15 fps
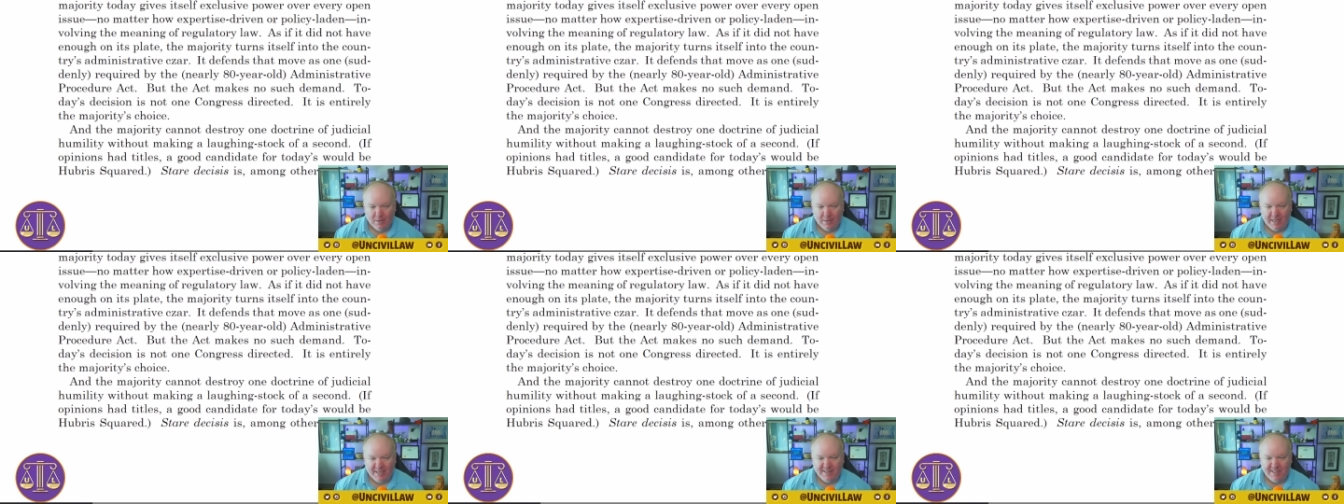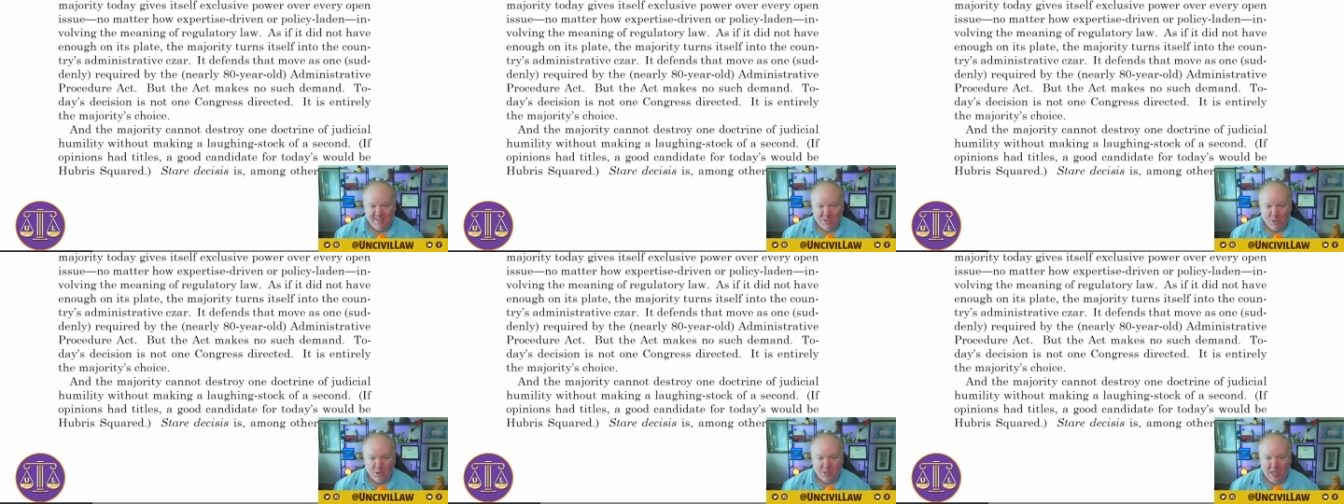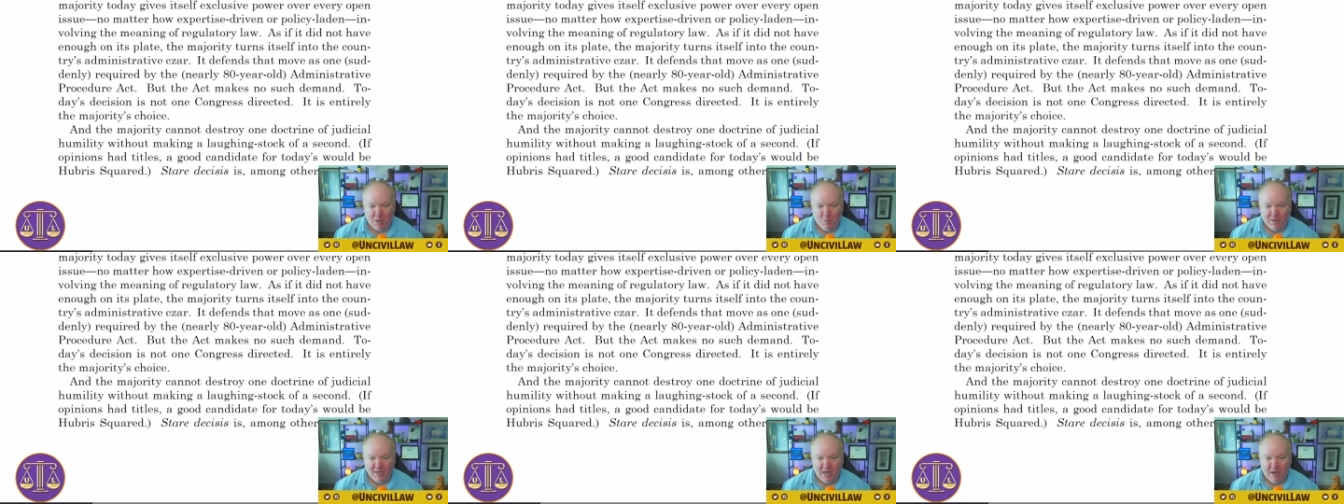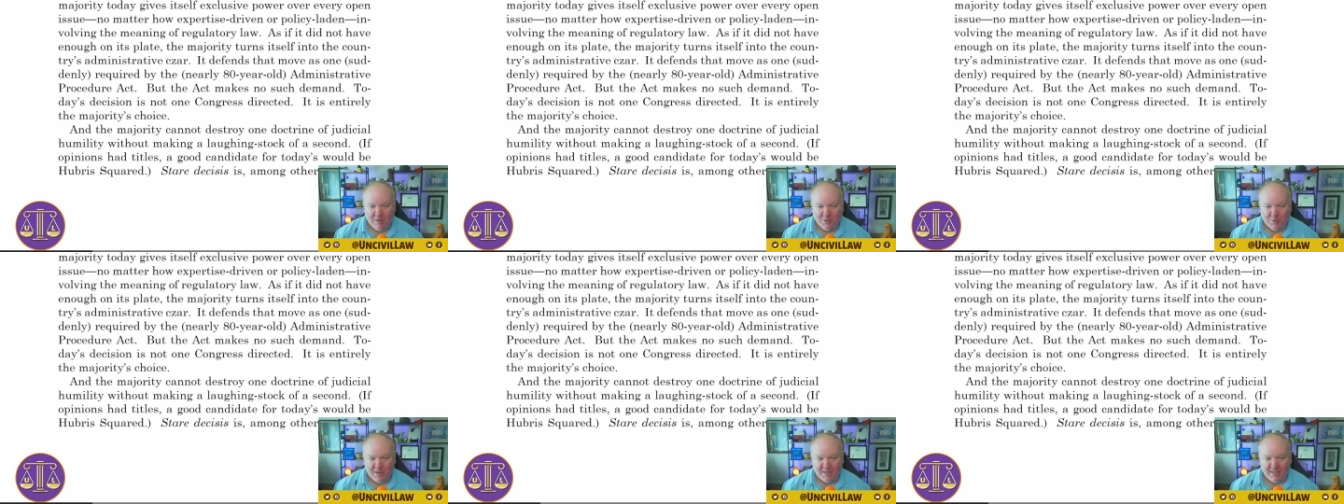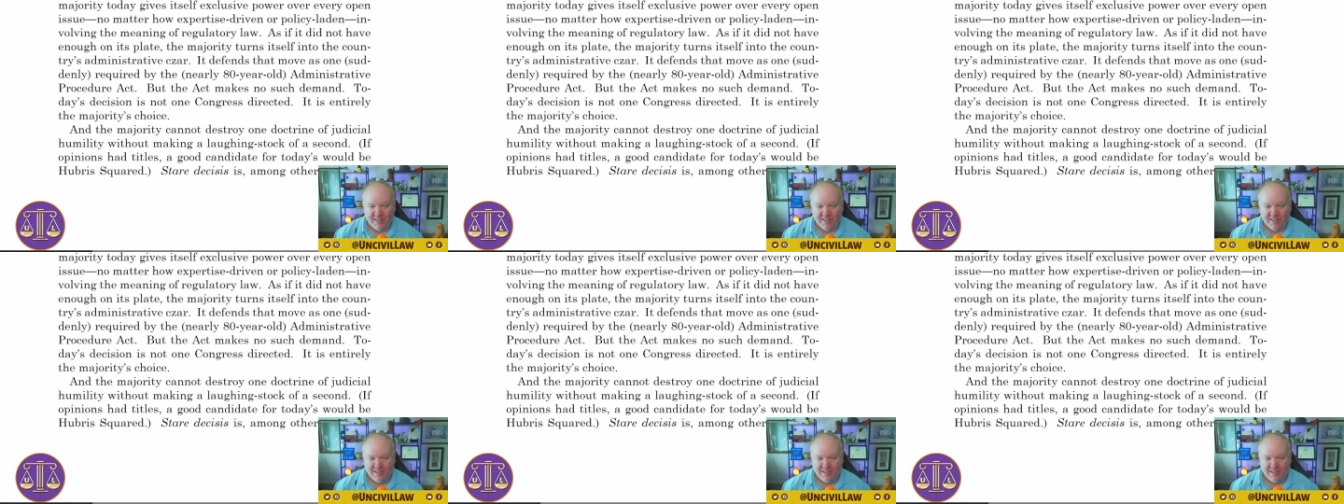Today's decision is not one Congress directed,